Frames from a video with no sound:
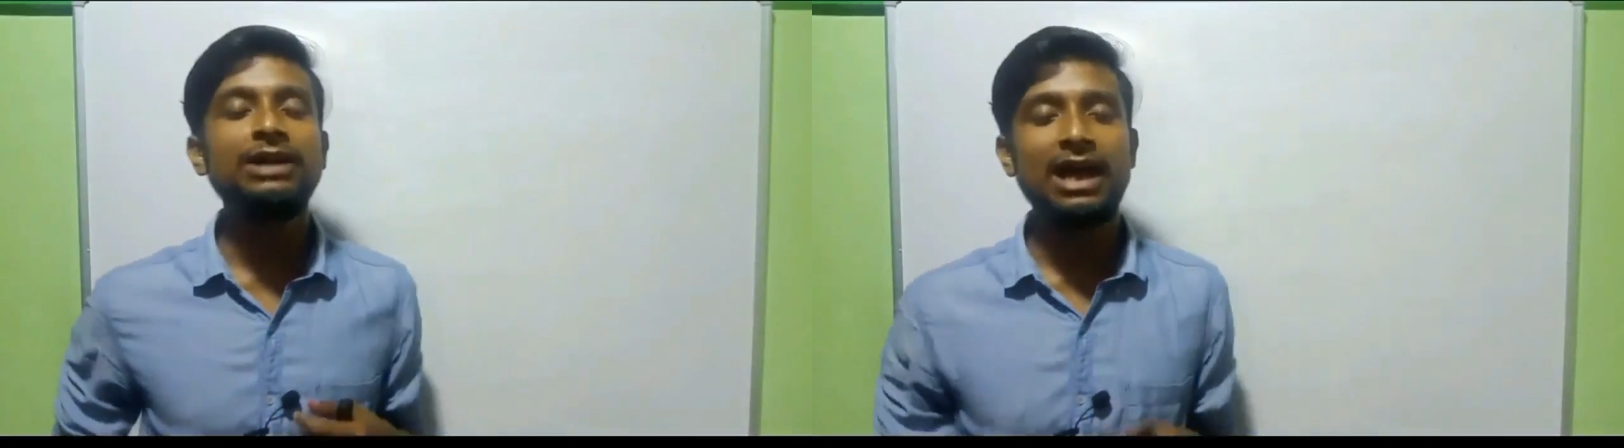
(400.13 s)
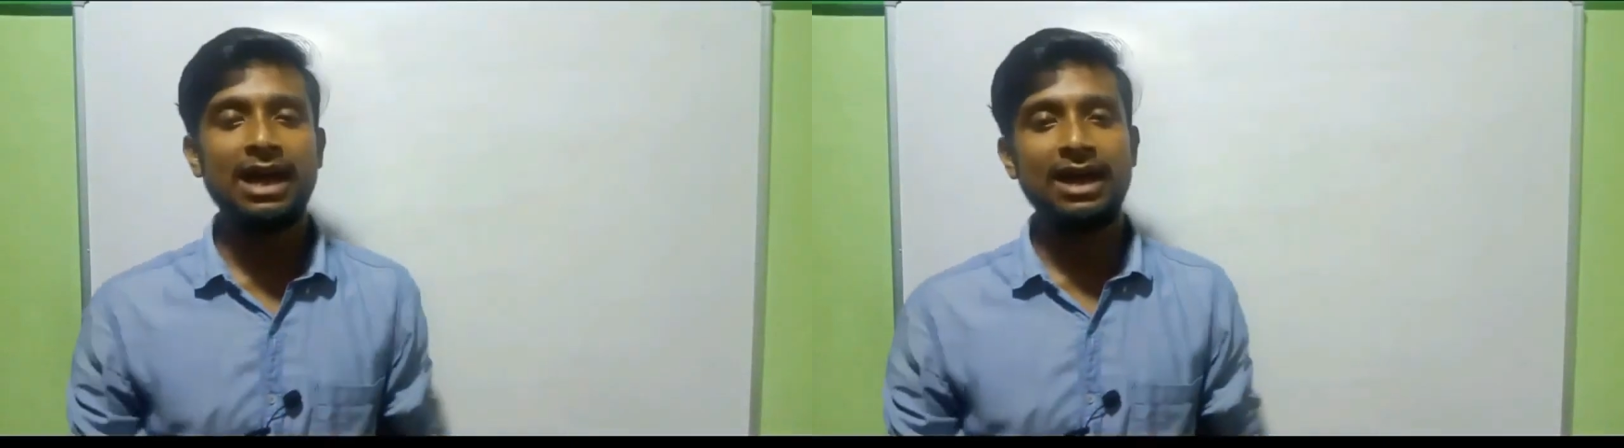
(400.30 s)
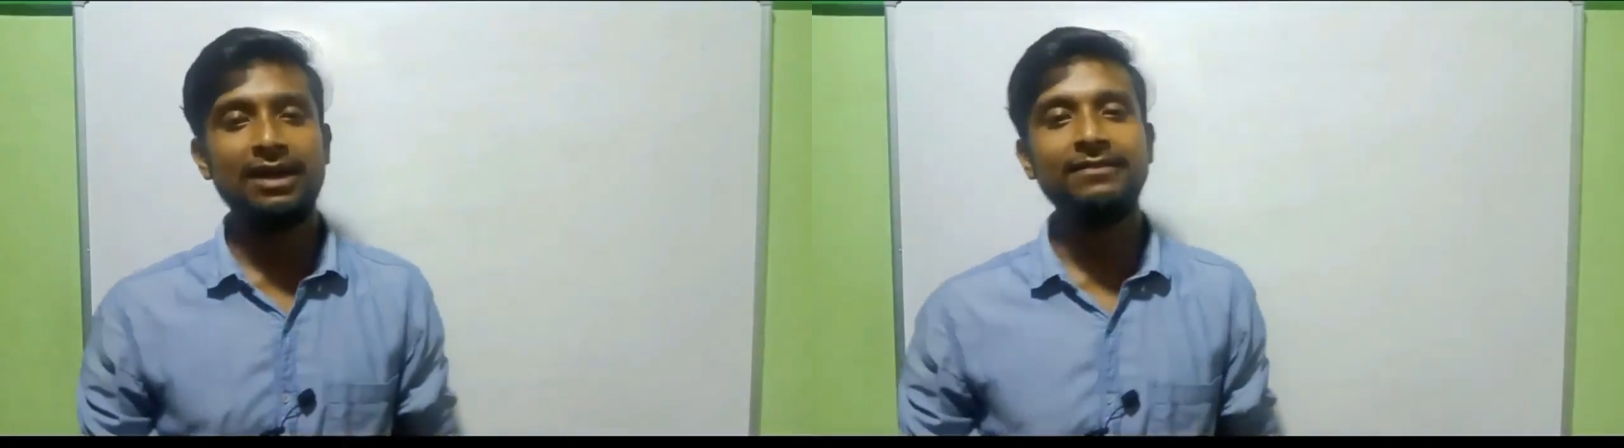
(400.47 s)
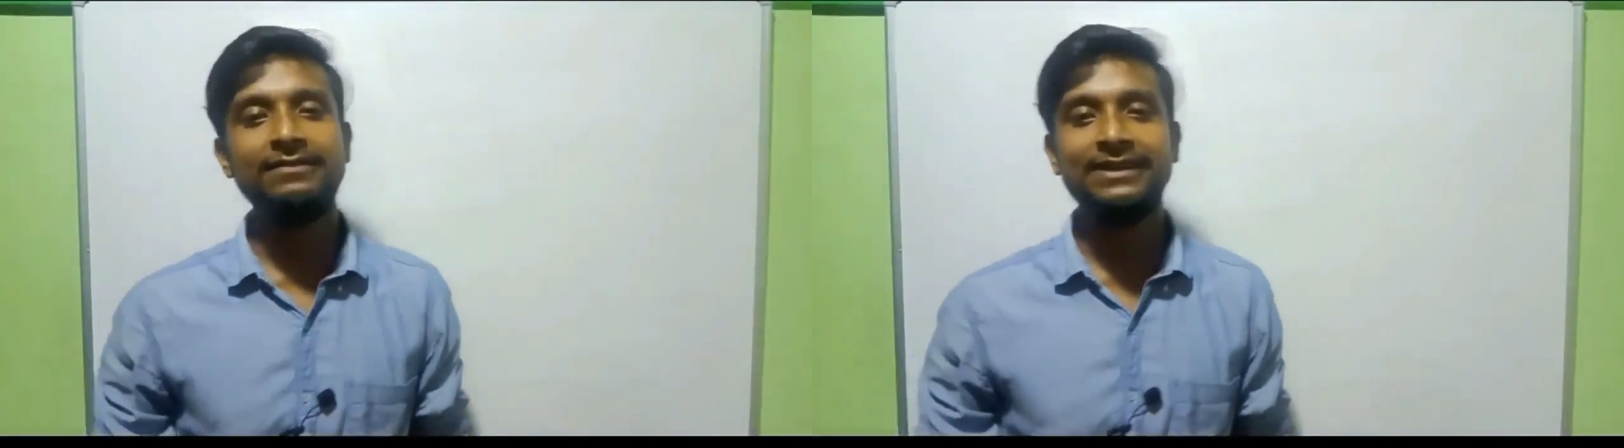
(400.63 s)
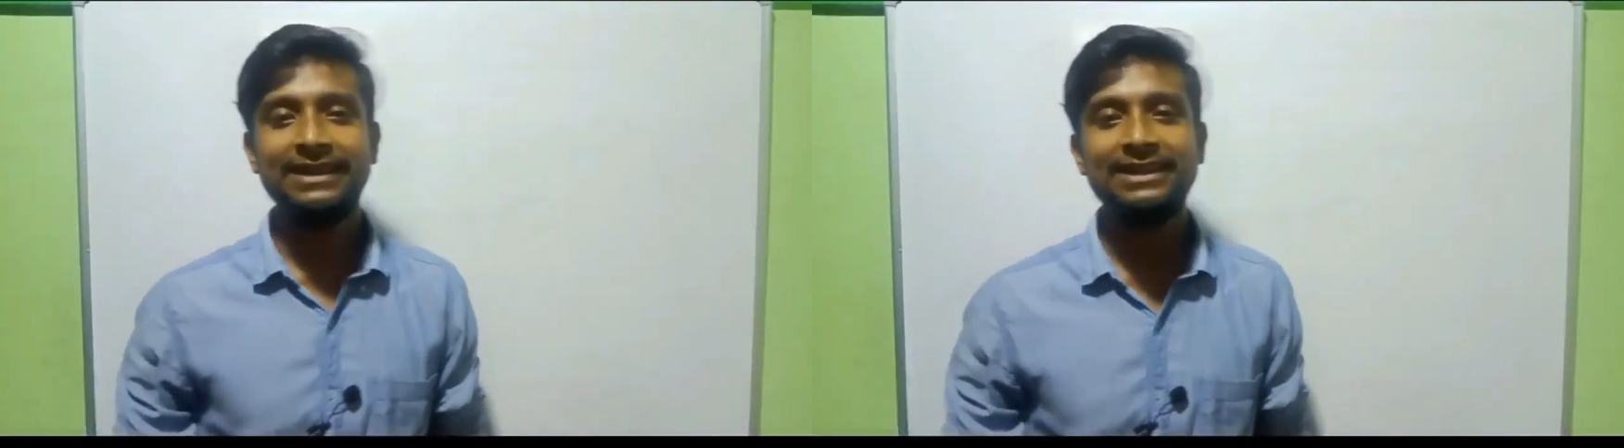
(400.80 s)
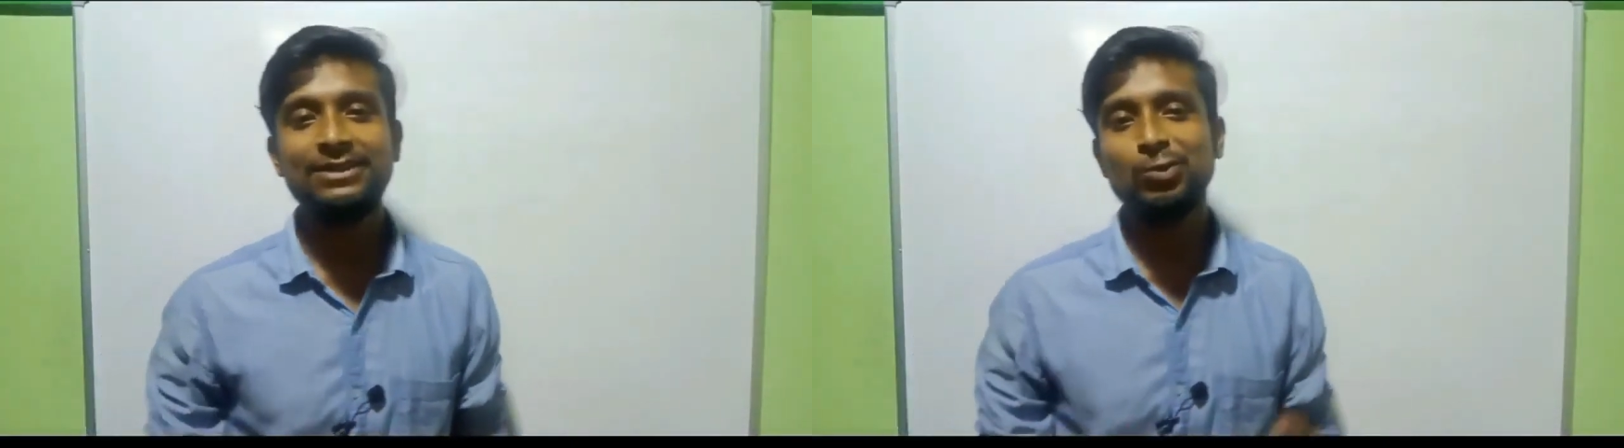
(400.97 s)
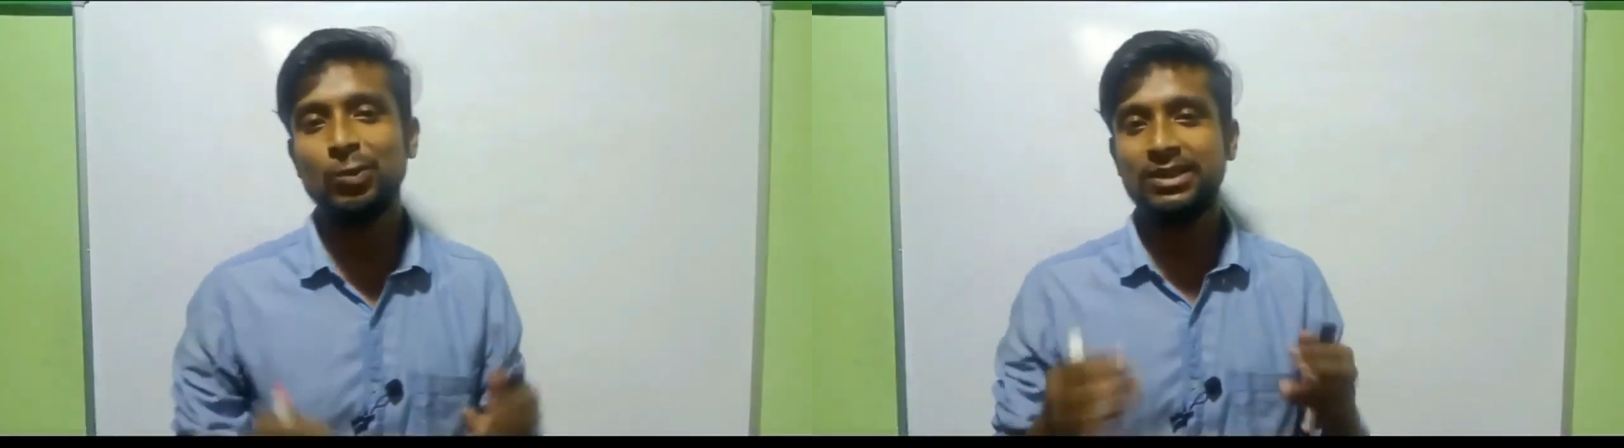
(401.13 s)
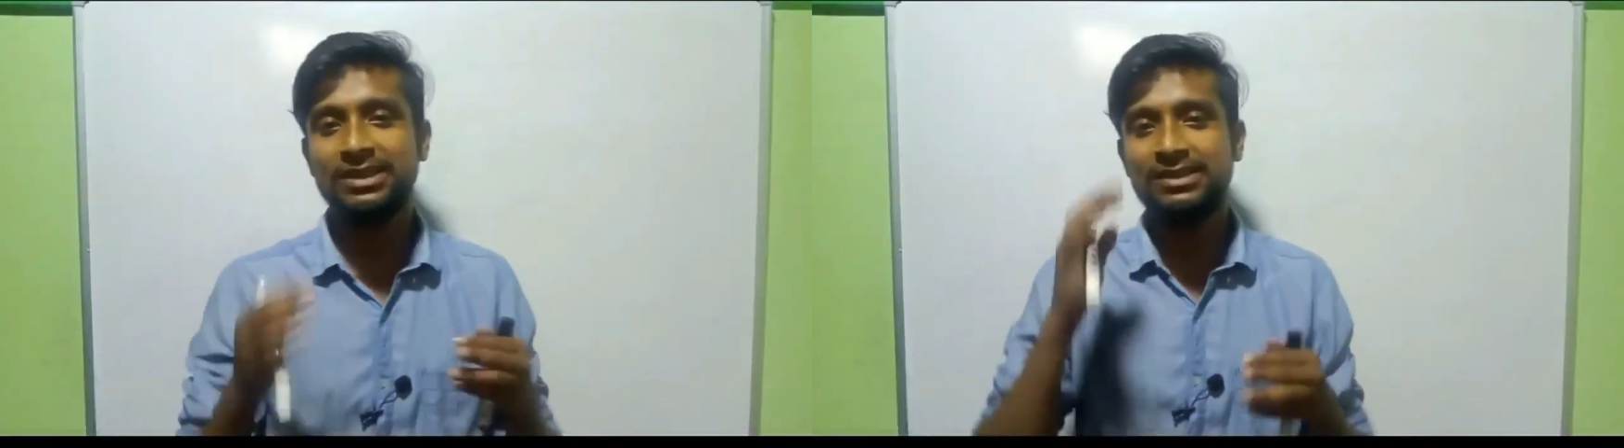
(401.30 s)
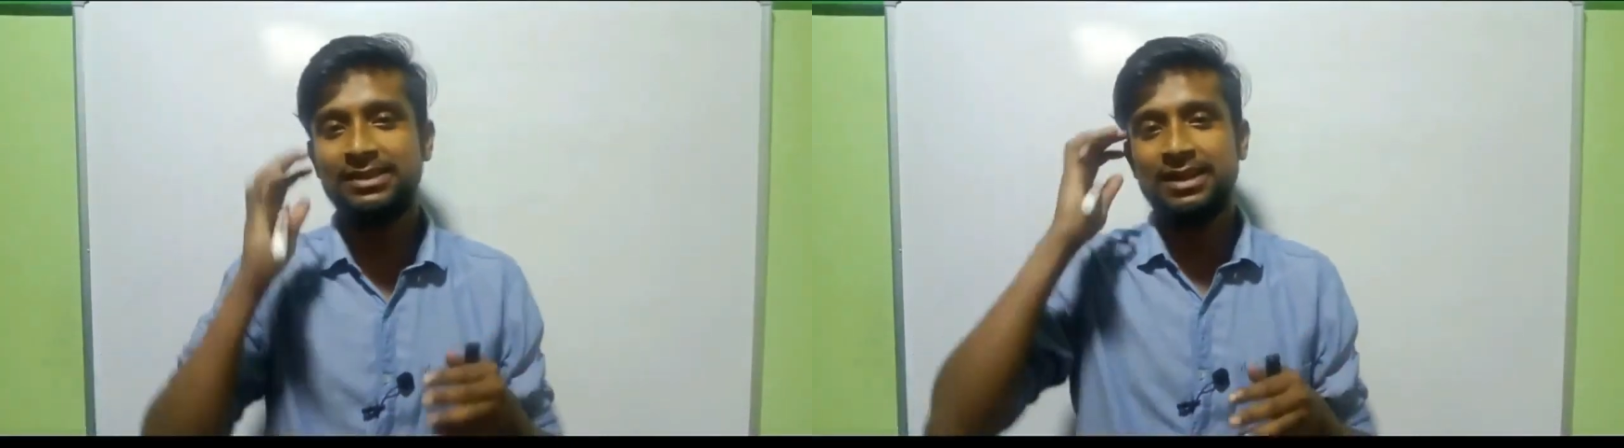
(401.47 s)
we have is
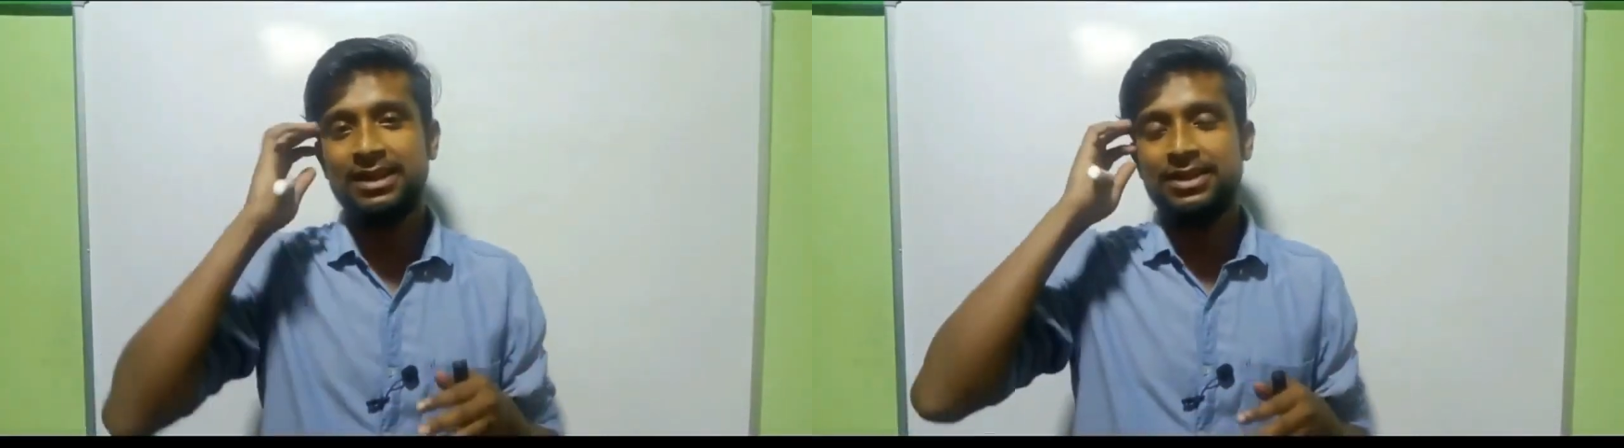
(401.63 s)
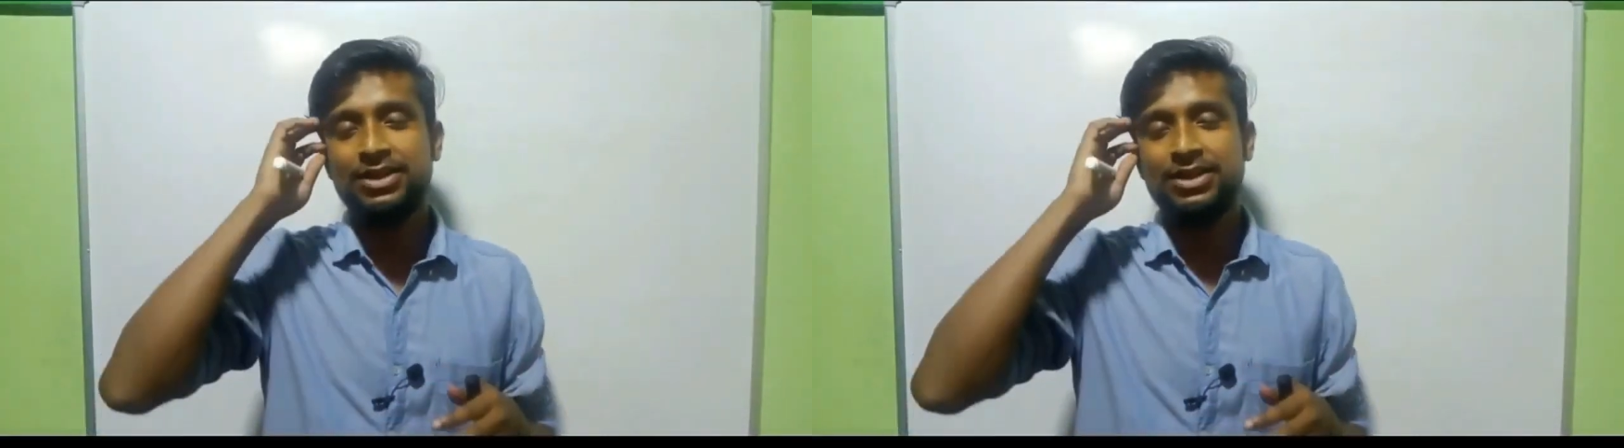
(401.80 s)
what is